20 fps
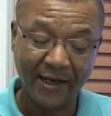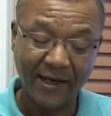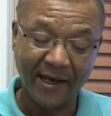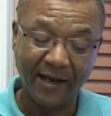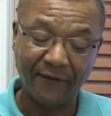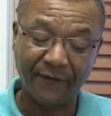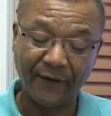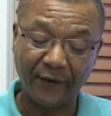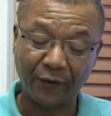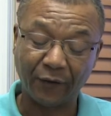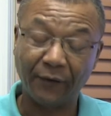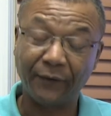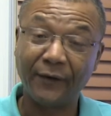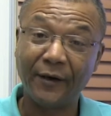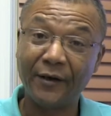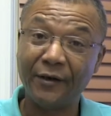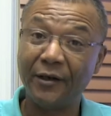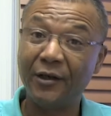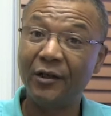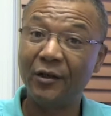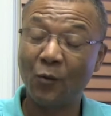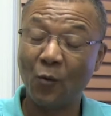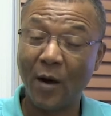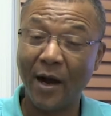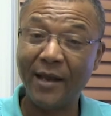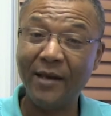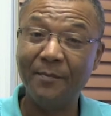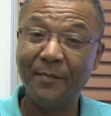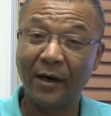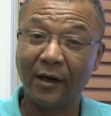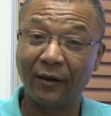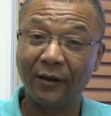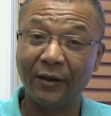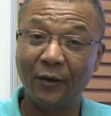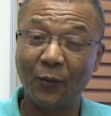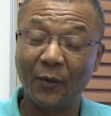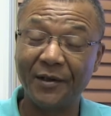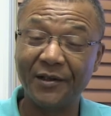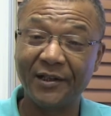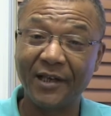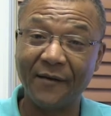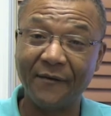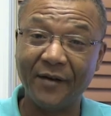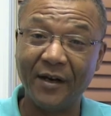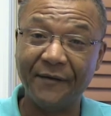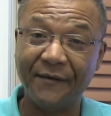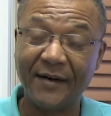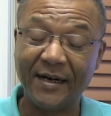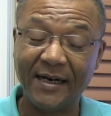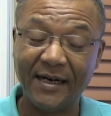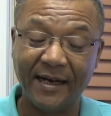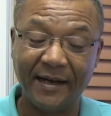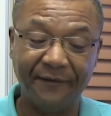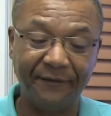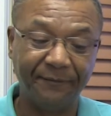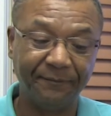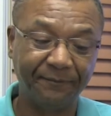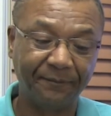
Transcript: in federal funding to widen Maryland 175.